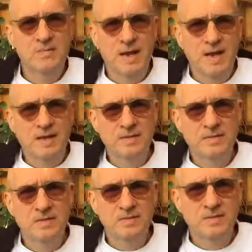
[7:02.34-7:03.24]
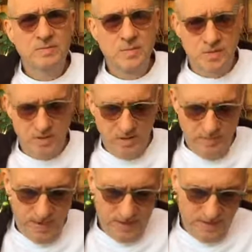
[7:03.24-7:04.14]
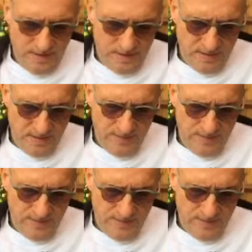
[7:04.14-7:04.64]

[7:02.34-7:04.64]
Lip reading: back into emotional balance.